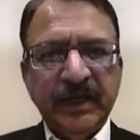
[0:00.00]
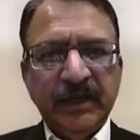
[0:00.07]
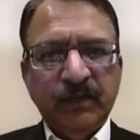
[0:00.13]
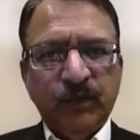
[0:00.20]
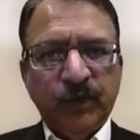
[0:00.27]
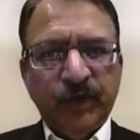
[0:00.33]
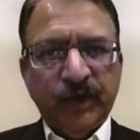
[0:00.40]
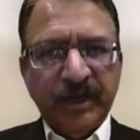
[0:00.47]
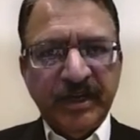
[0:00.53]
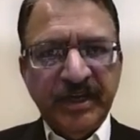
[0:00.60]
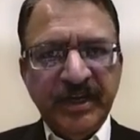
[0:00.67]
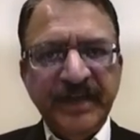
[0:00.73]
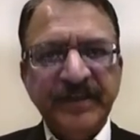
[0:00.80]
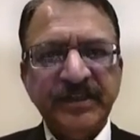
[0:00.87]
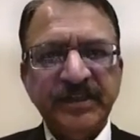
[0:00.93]
for
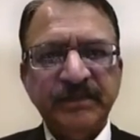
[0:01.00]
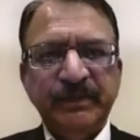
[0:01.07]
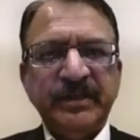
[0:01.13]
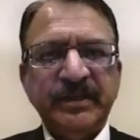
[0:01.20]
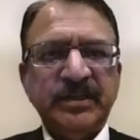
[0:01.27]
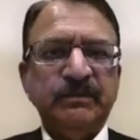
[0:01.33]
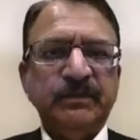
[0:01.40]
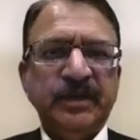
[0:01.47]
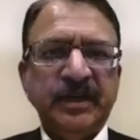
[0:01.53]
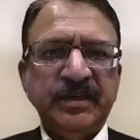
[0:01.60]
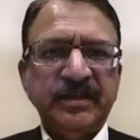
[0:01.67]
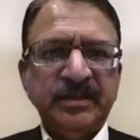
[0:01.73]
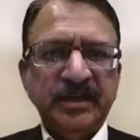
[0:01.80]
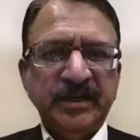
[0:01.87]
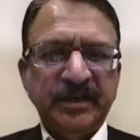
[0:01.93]
each specimen a
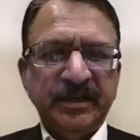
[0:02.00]
certain